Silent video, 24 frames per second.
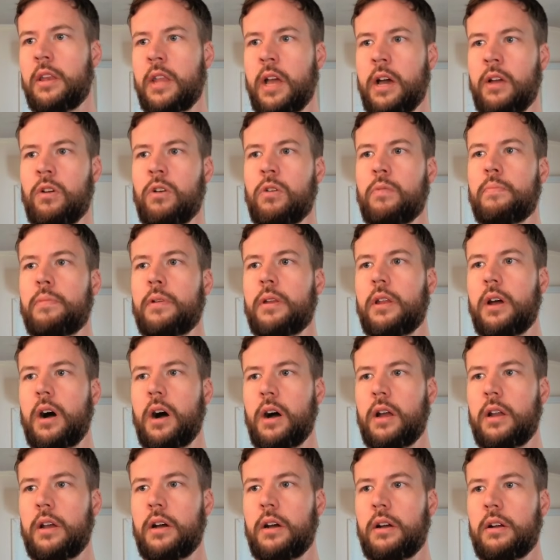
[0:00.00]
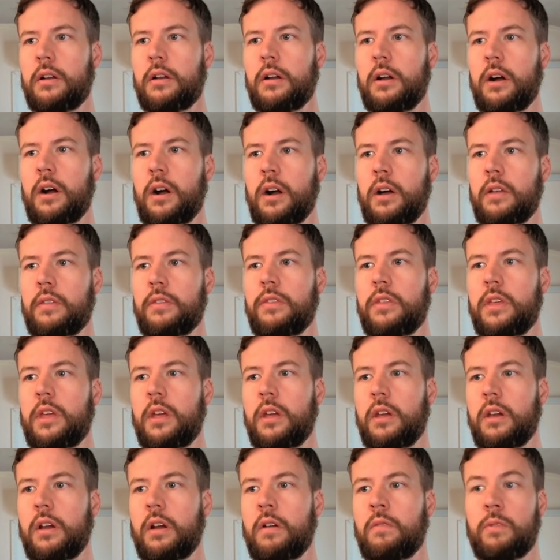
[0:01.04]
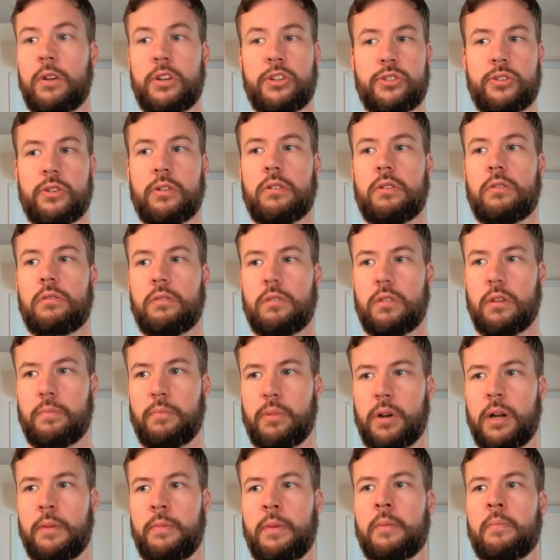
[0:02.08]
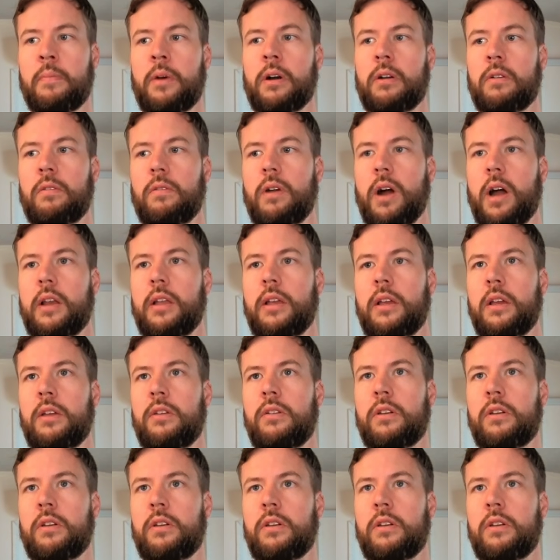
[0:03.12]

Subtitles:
Nano Banana, the original, the premium model right here.